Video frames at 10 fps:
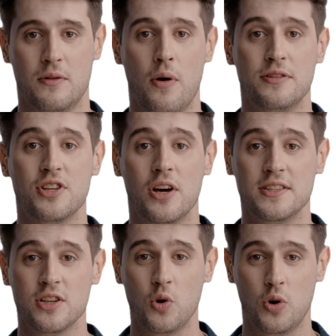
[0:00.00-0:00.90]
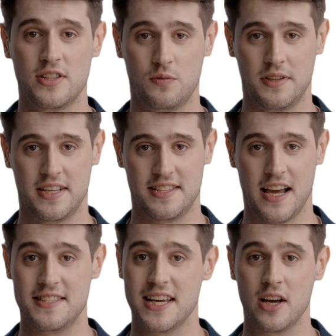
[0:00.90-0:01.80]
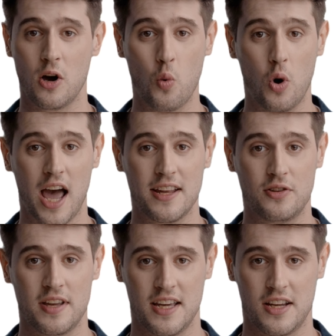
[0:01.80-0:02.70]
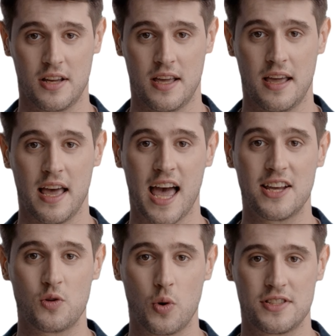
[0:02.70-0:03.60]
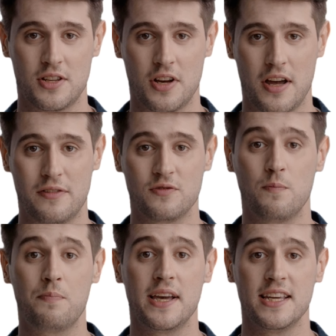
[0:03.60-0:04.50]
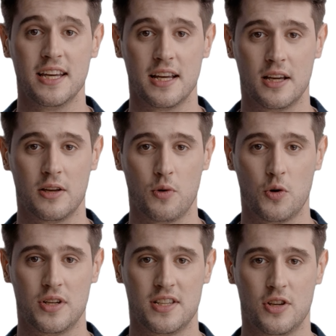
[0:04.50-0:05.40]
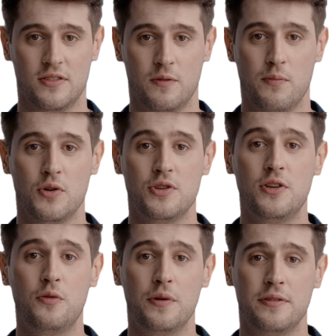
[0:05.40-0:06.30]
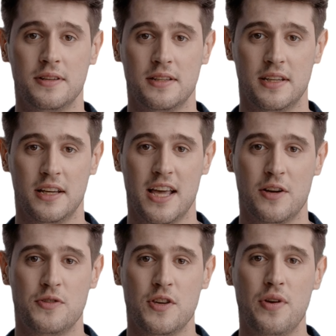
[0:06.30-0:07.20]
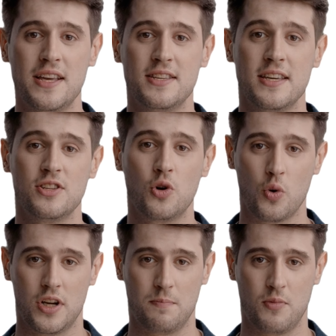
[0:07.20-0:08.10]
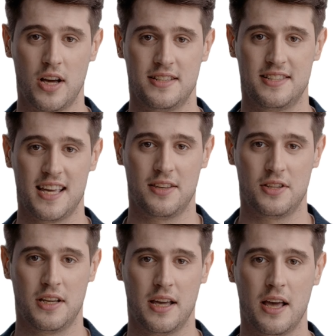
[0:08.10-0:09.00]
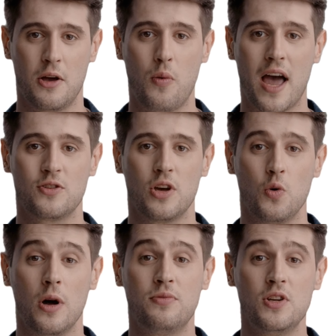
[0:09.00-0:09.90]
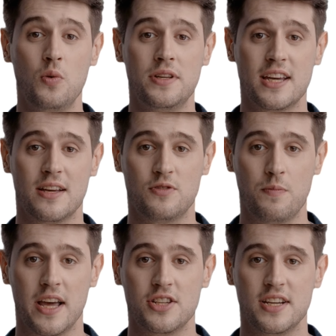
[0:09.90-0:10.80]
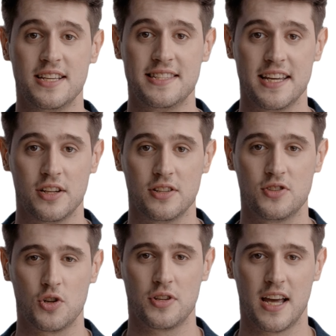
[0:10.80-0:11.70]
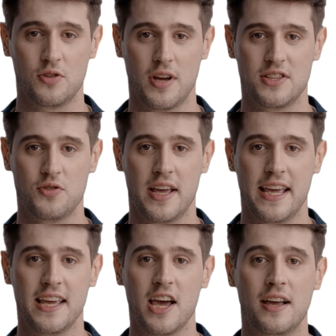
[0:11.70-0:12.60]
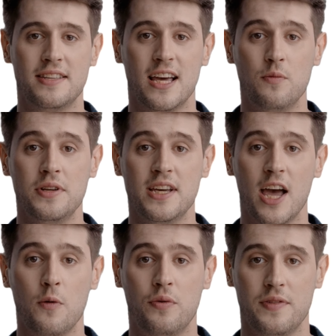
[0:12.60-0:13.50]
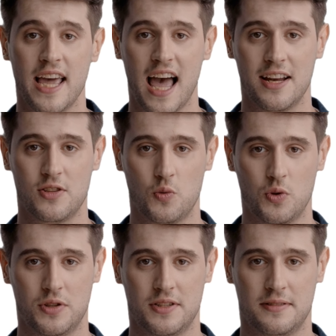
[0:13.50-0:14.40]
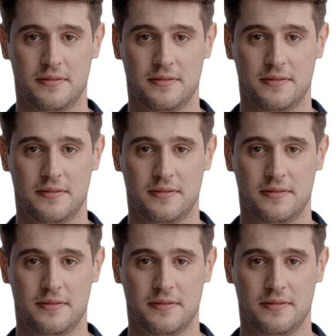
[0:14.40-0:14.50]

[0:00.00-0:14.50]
We've started the course with discussing why you're here. As you want to learn from me, we want to learn from you too. This was the reason this course brought us together. We had to equip you with the information and skills to create great training content with the help of AI tools.